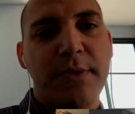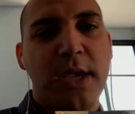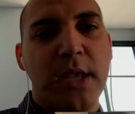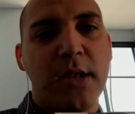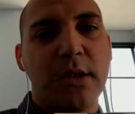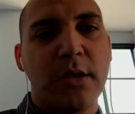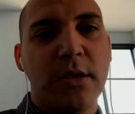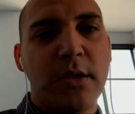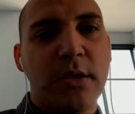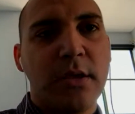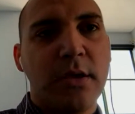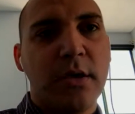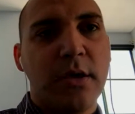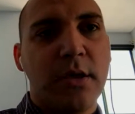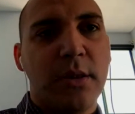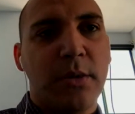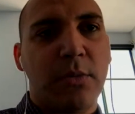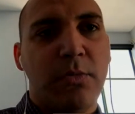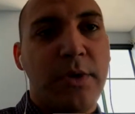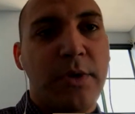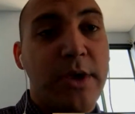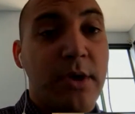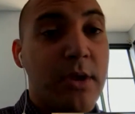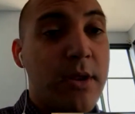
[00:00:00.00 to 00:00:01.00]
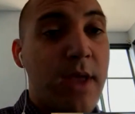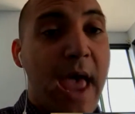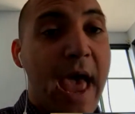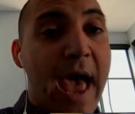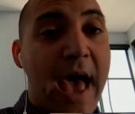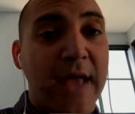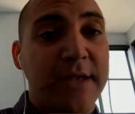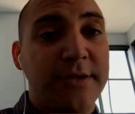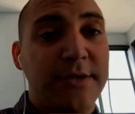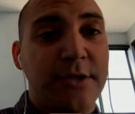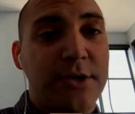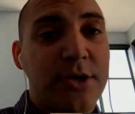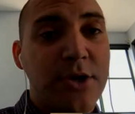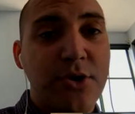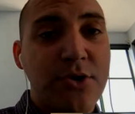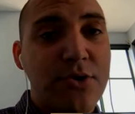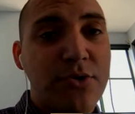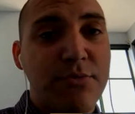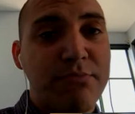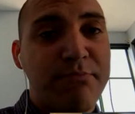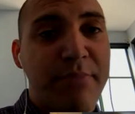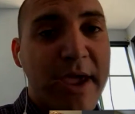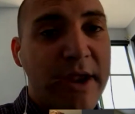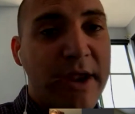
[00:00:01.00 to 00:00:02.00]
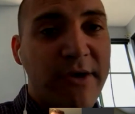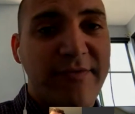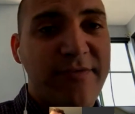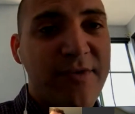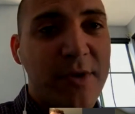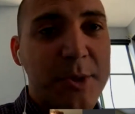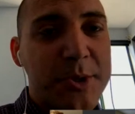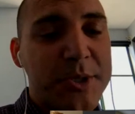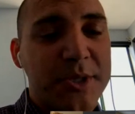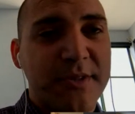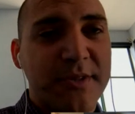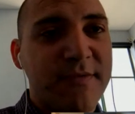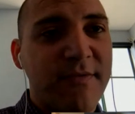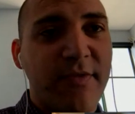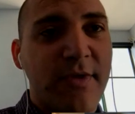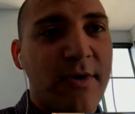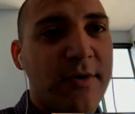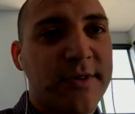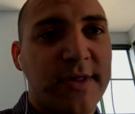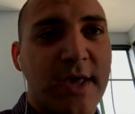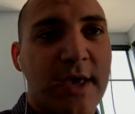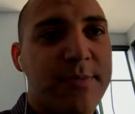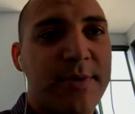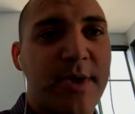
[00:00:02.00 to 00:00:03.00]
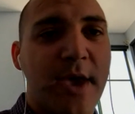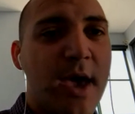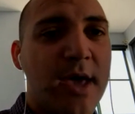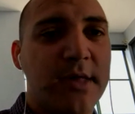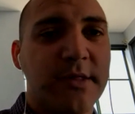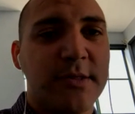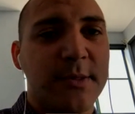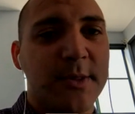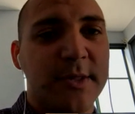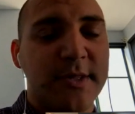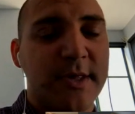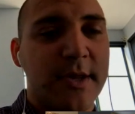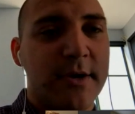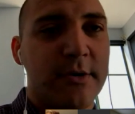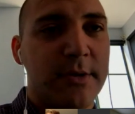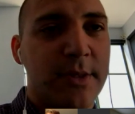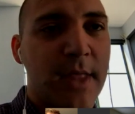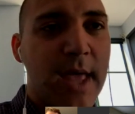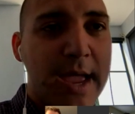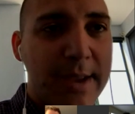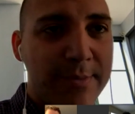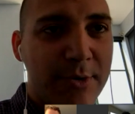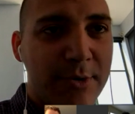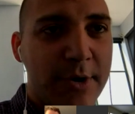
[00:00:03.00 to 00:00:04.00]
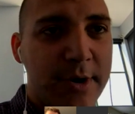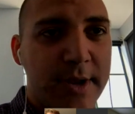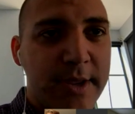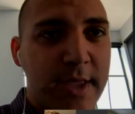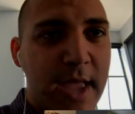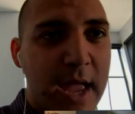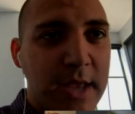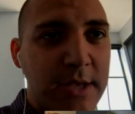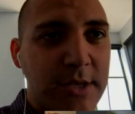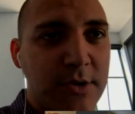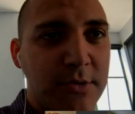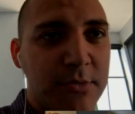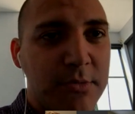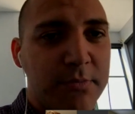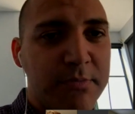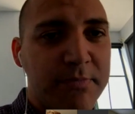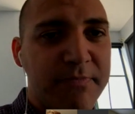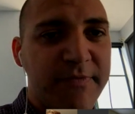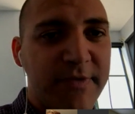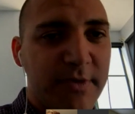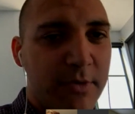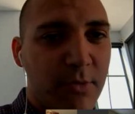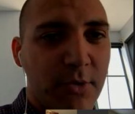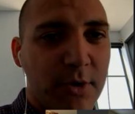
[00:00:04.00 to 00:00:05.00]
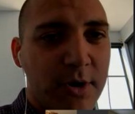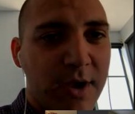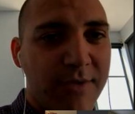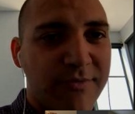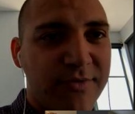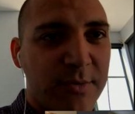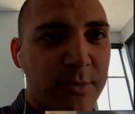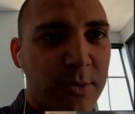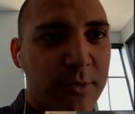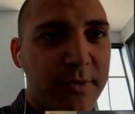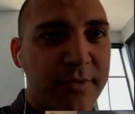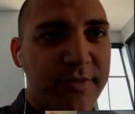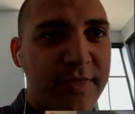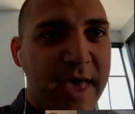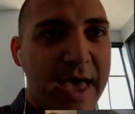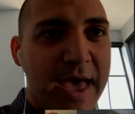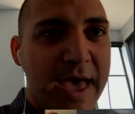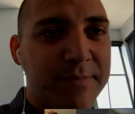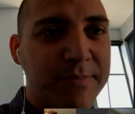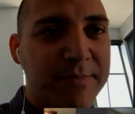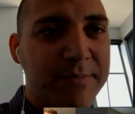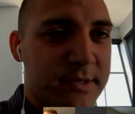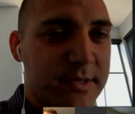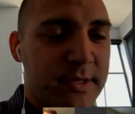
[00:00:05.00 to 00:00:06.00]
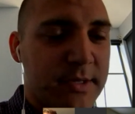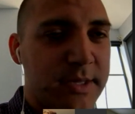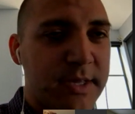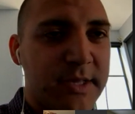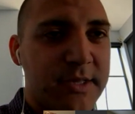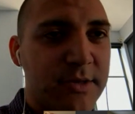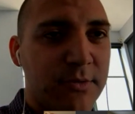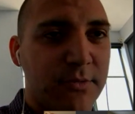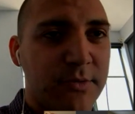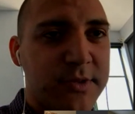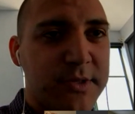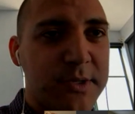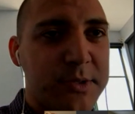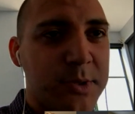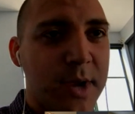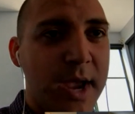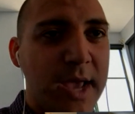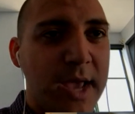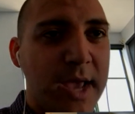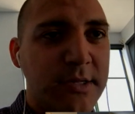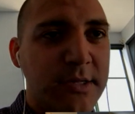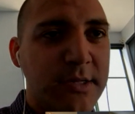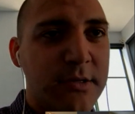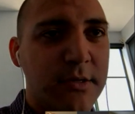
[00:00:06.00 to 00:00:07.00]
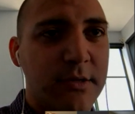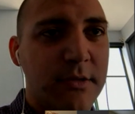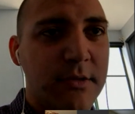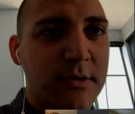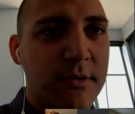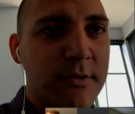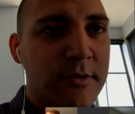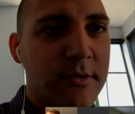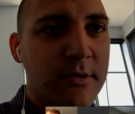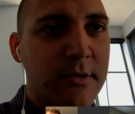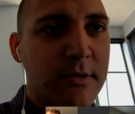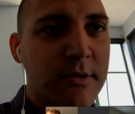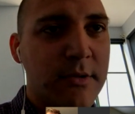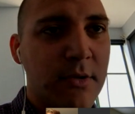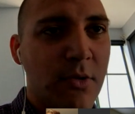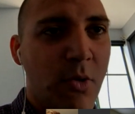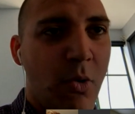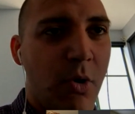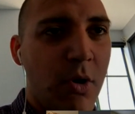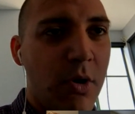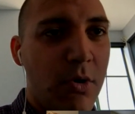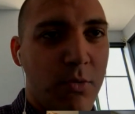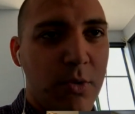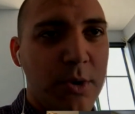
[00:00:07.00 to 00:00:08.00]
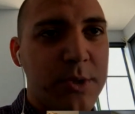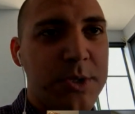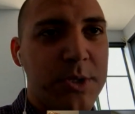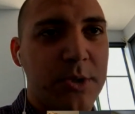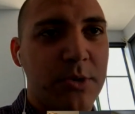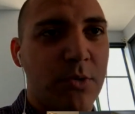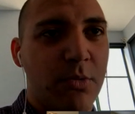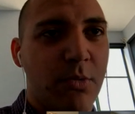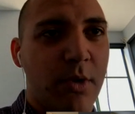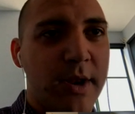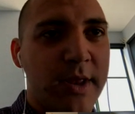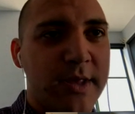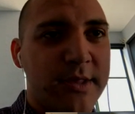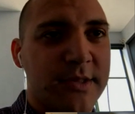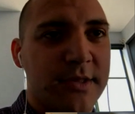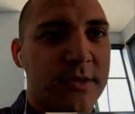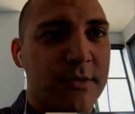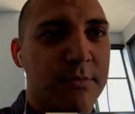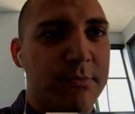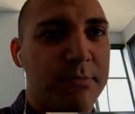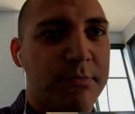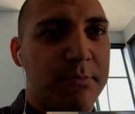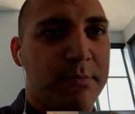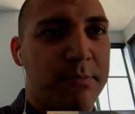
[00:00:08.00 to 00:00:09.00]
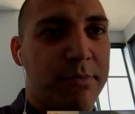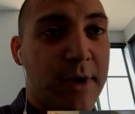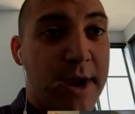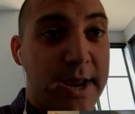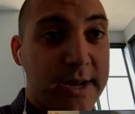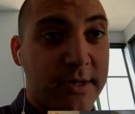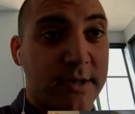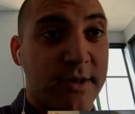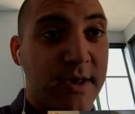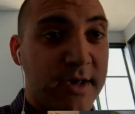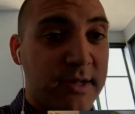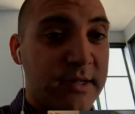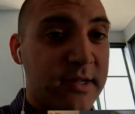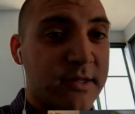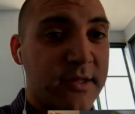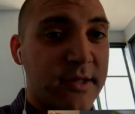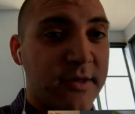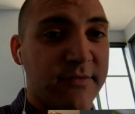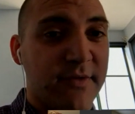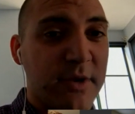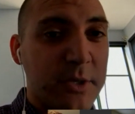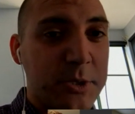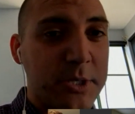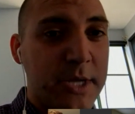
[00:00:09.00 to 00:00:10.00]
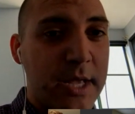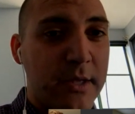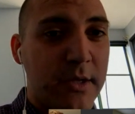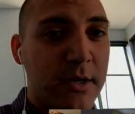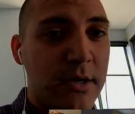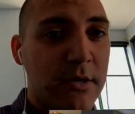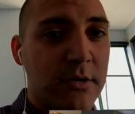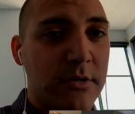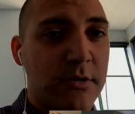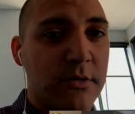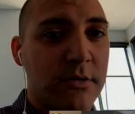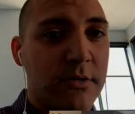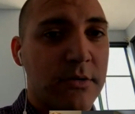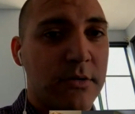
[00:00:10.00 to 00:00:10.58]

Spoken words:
I mean, we could add new, better versions of those APIs to the standard library, and you feel more comfortable with that because at least it was addressed? Or would you want us to break existing functionality?